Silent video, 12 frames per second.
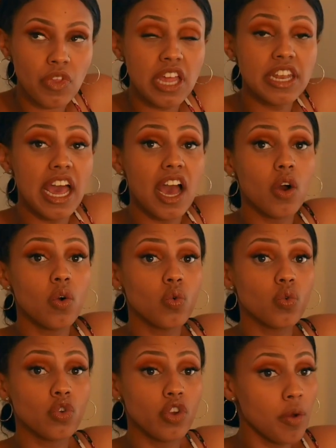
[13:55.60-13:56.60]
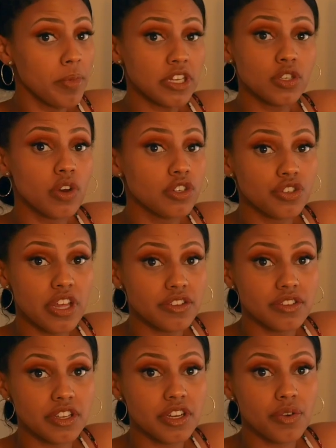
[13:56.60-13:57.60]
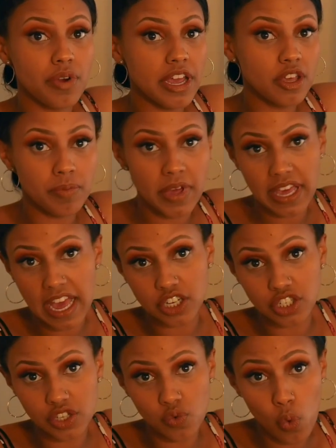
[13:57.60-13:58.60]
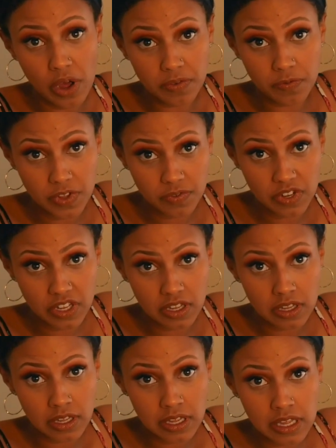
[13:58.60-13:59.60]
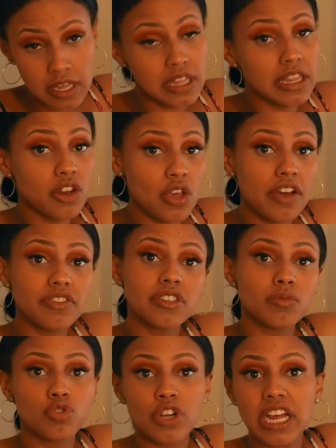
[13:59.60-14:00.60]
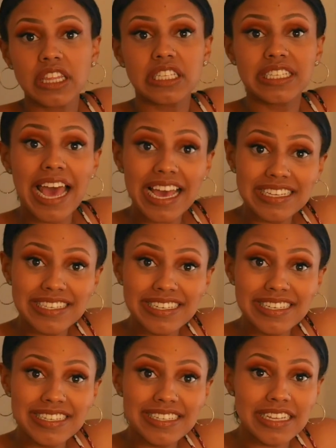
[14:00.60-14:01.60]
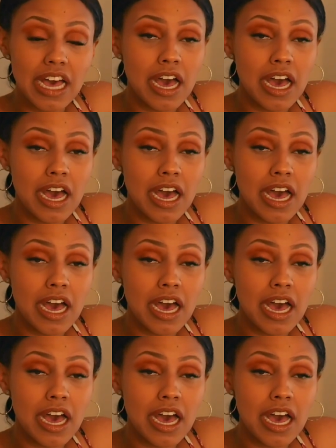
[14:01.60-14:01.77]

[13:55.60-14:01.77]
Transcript: Now you don't make 200,000 a year, right? You make actually 150. Then you have to subtract the taxes,